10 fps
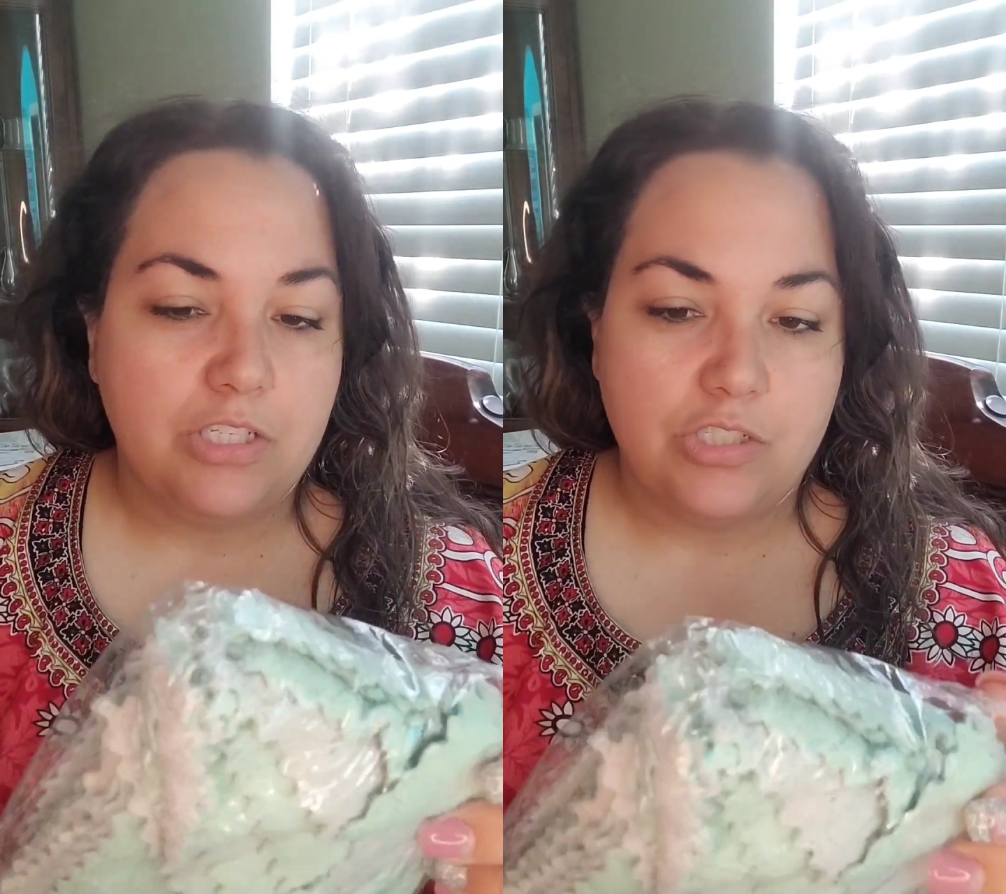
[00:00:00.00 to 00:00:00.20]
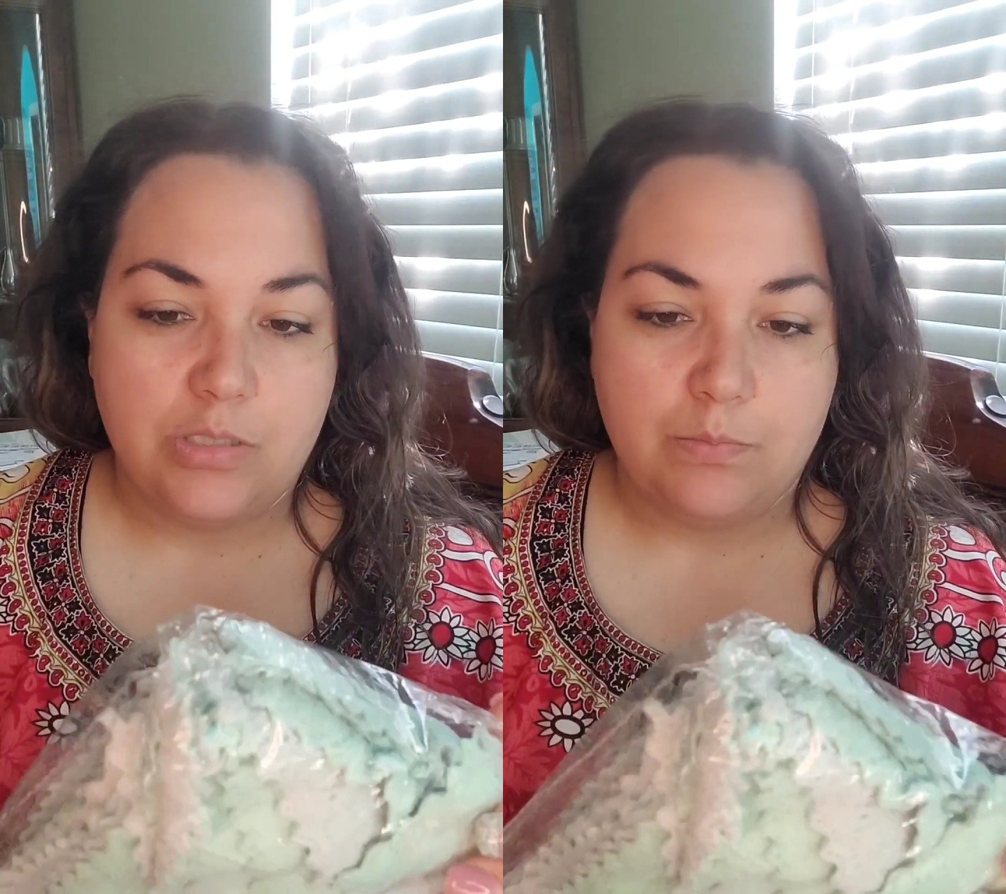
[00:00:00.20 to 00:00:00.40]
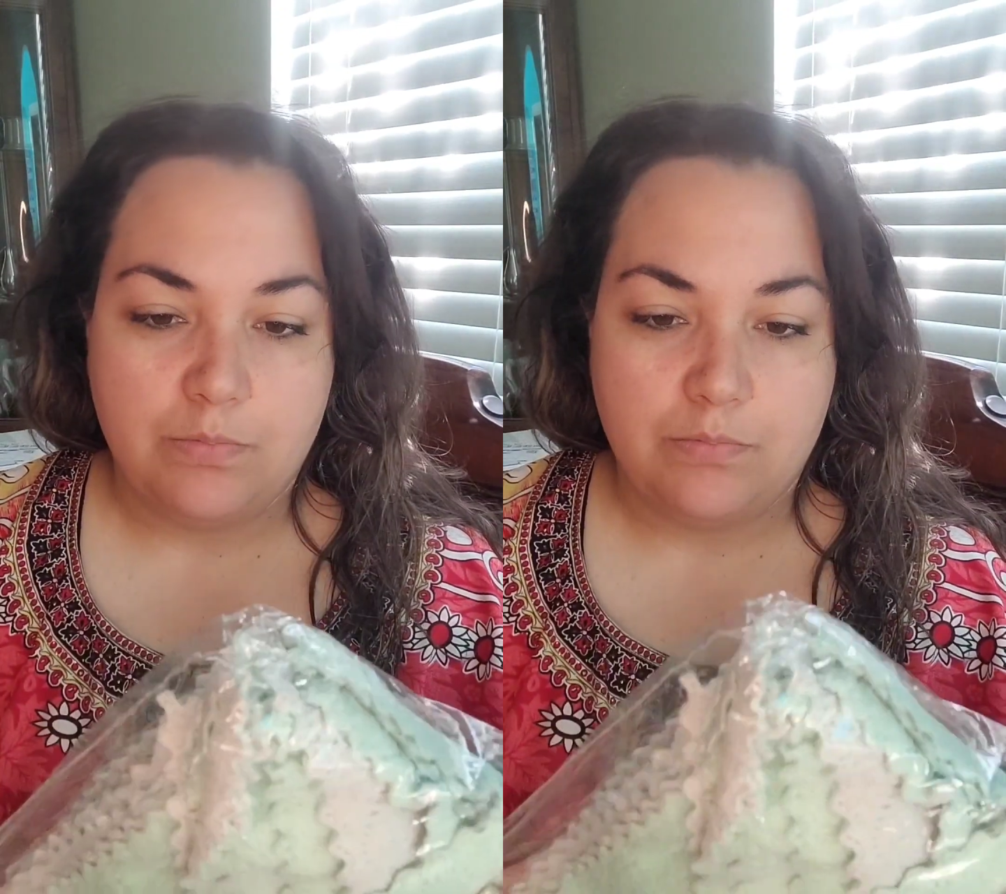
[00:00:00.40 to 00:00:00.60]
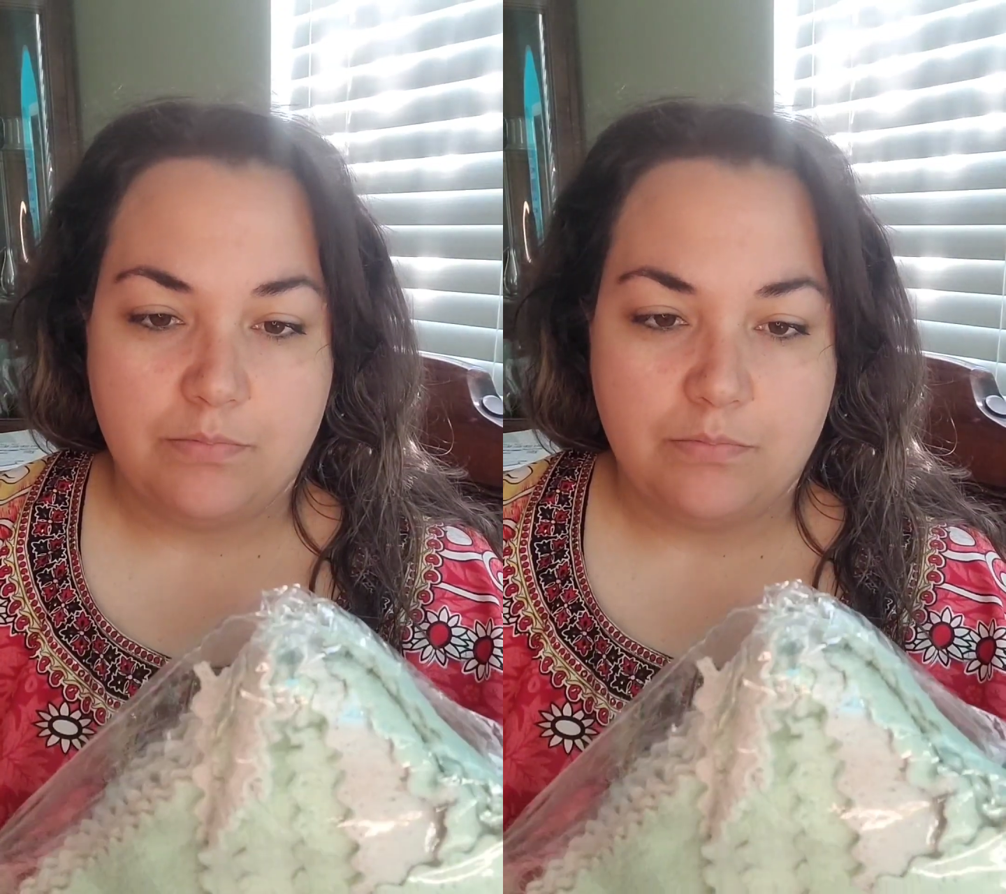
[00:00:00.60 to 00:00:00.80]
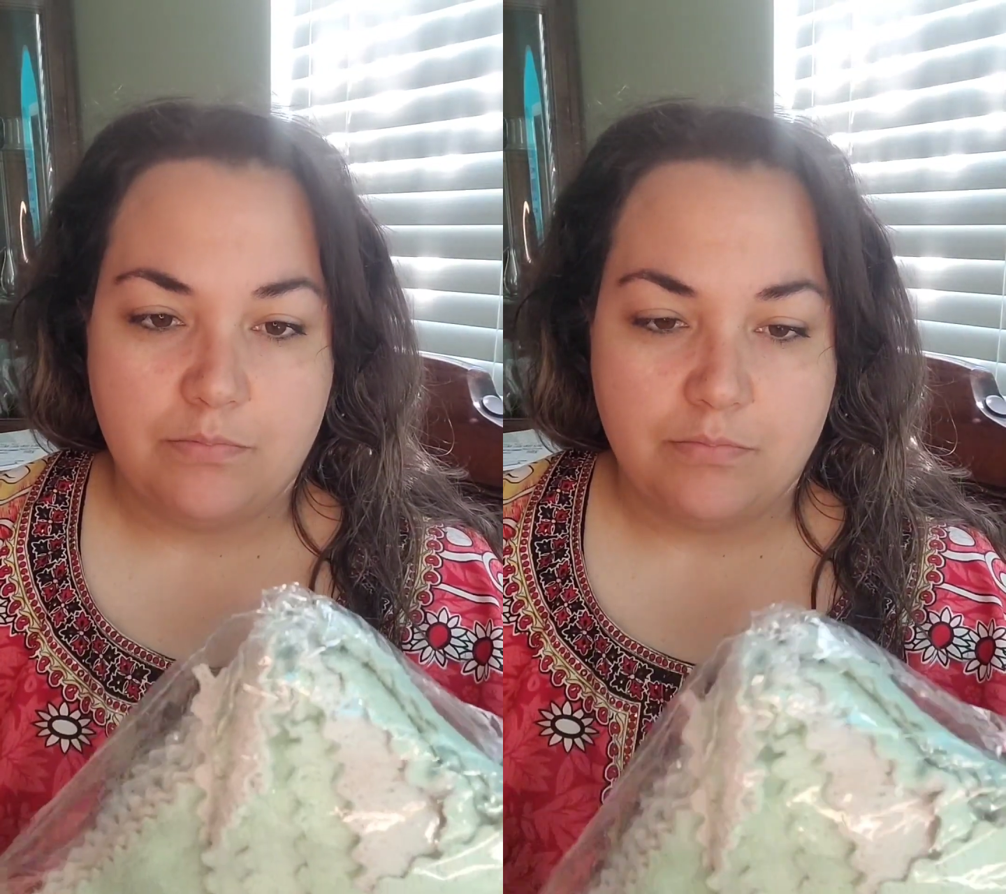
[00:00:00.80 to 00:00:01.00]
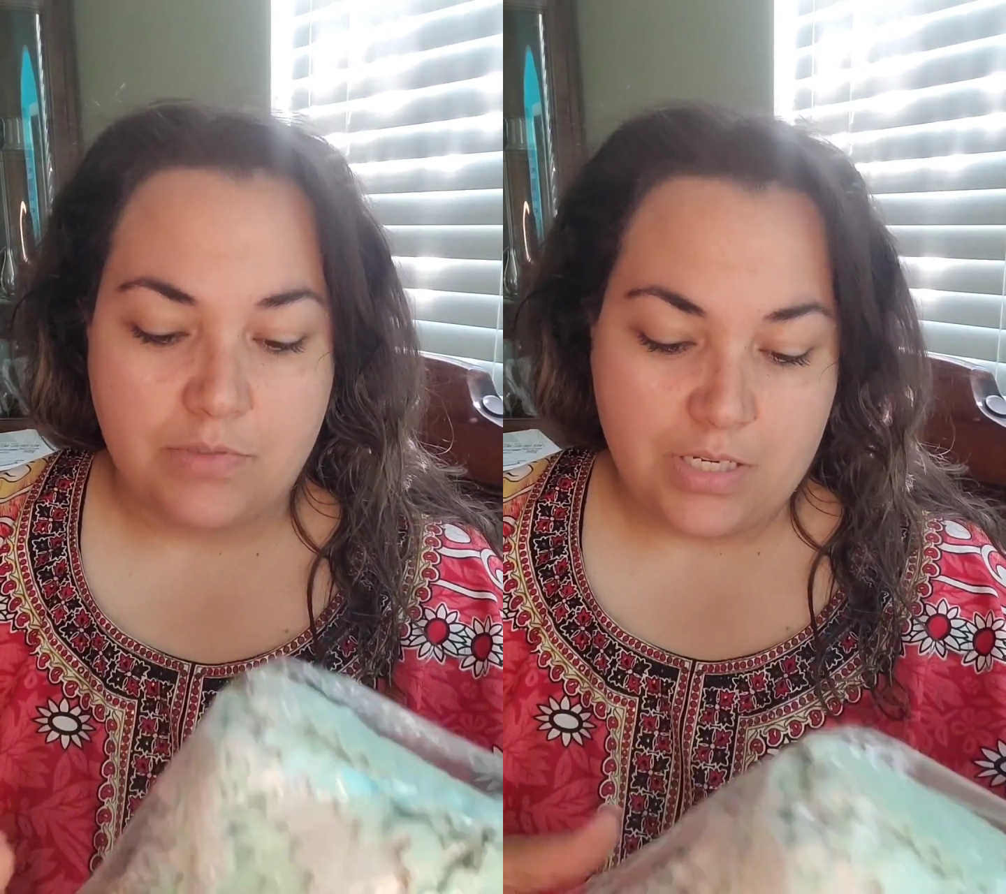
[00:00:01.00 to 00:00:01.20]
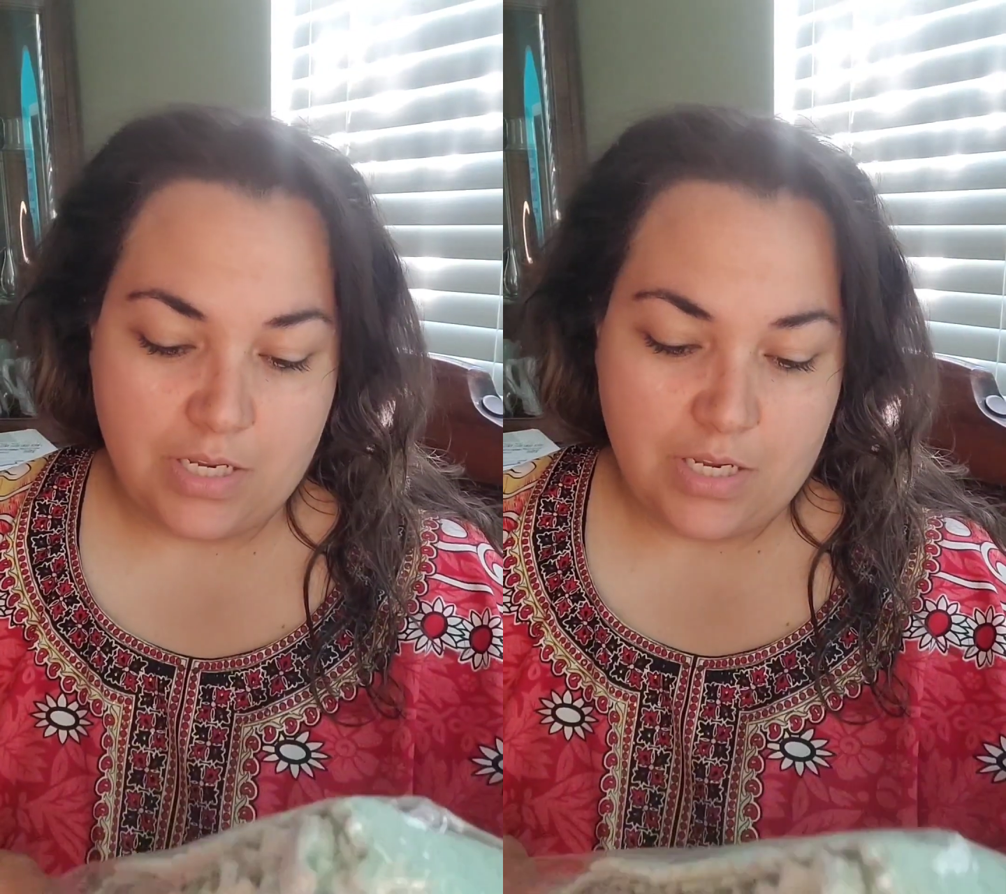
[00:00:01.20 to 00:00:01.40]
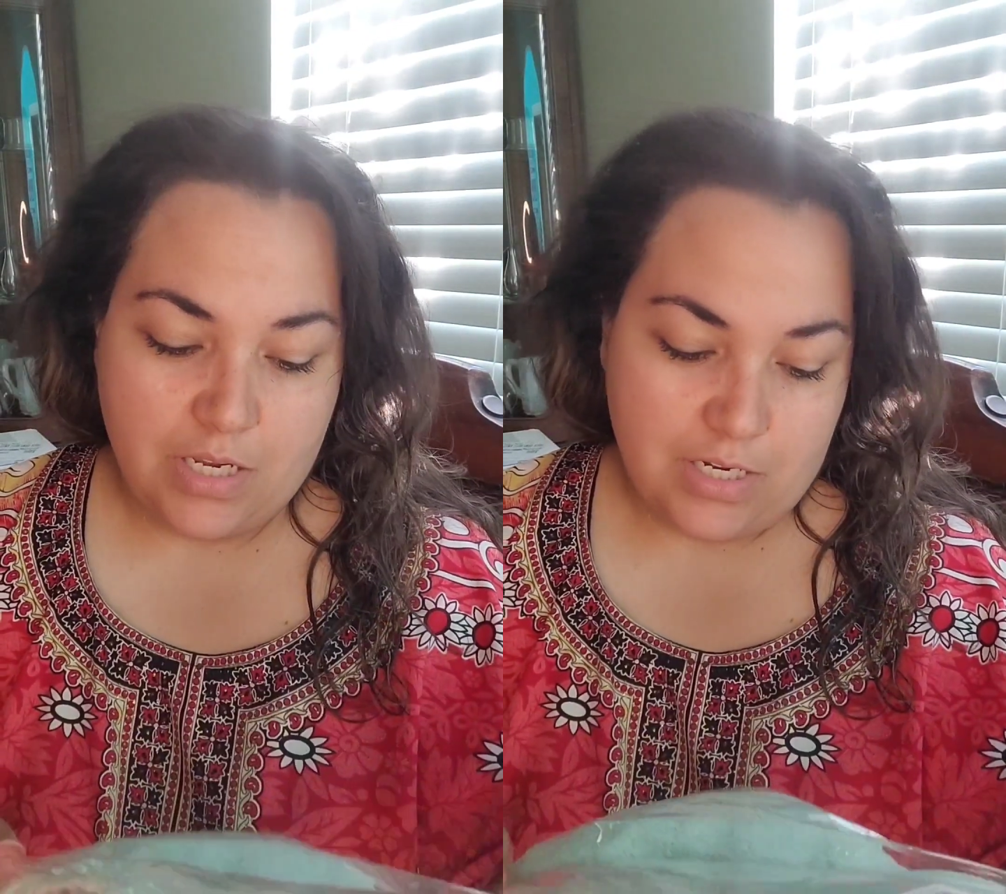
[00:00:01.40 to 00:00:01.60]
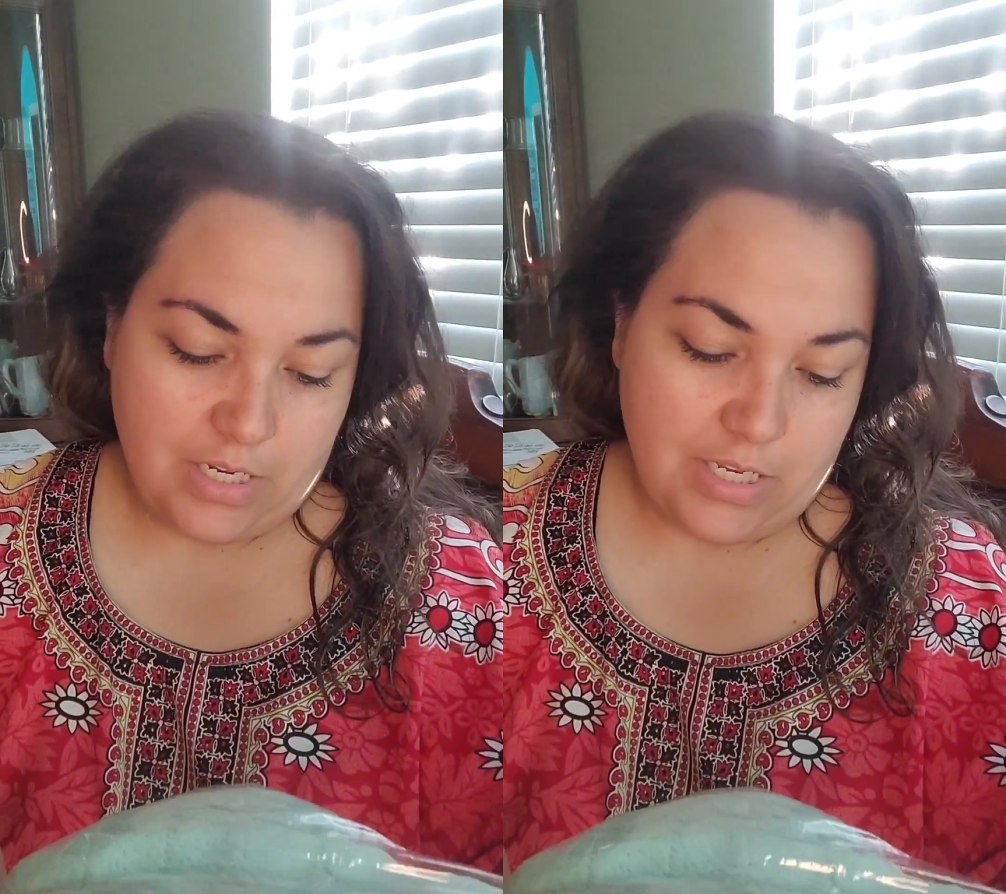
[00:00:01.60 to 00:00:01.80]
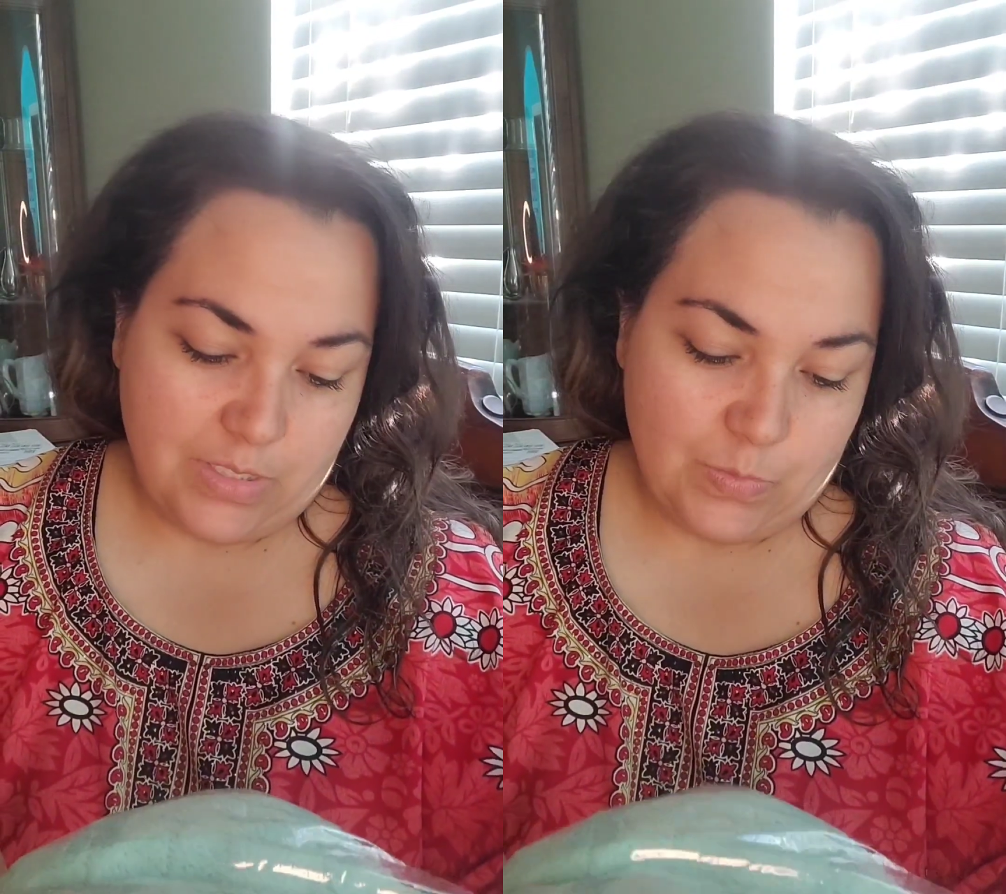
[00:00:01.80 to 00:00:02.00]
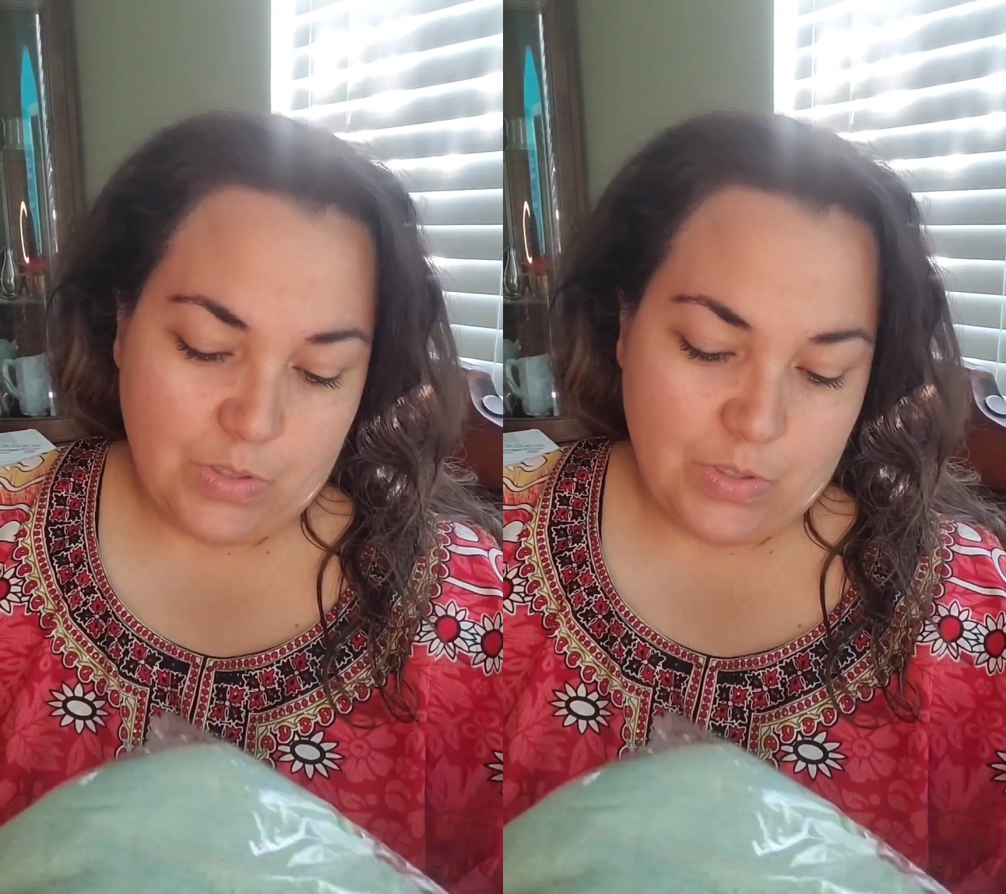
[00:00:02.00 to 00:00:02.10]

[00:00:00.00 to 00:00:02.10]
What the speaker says: cheap. I guess when